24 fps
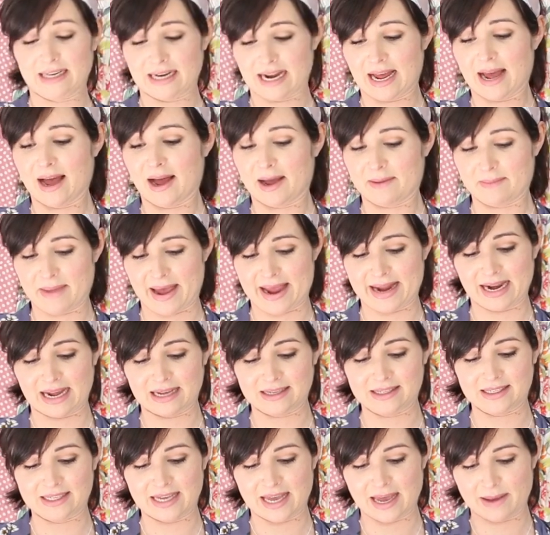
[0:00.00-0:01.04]

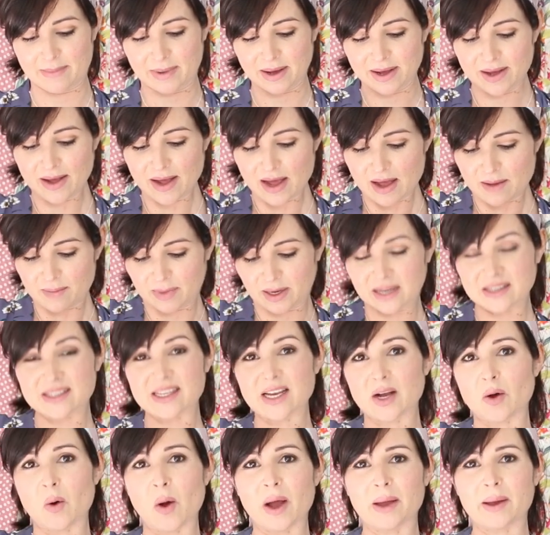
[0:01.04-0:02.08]
last year, but because
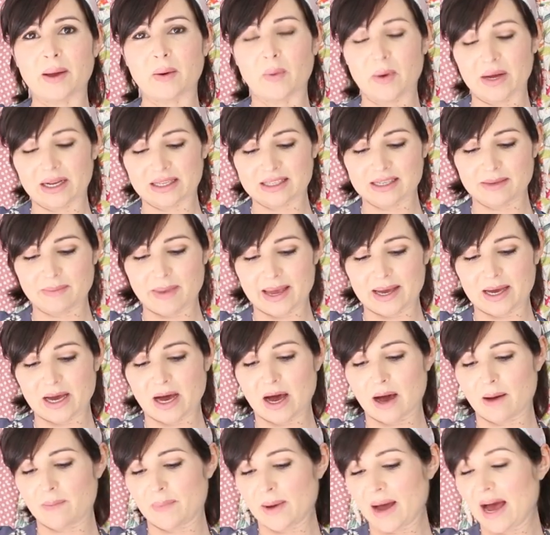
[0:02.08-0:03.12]
they're quite quick to make
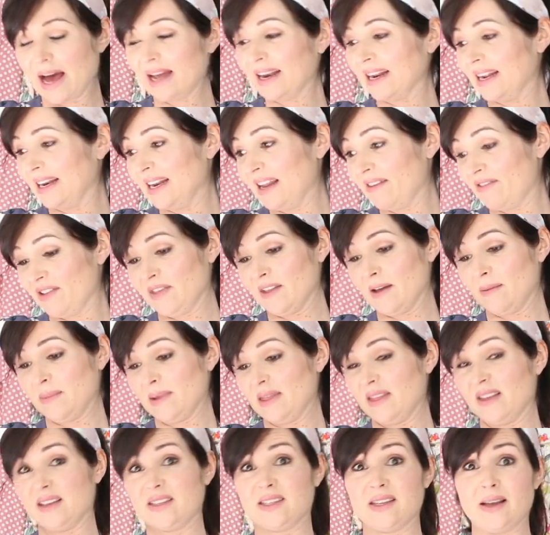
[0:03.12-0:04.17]
up and I live in them
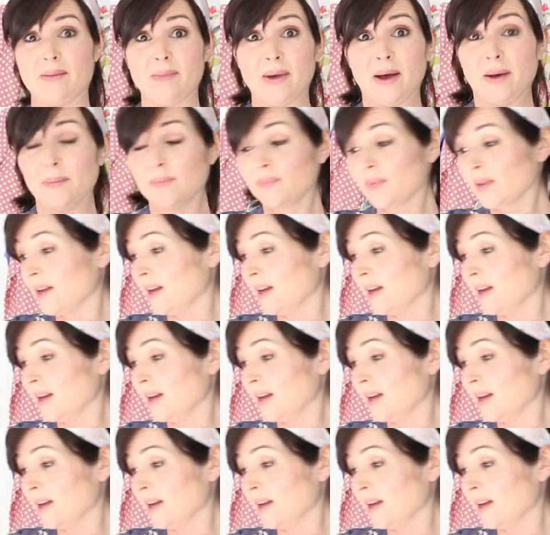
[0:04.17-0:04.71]
in the summer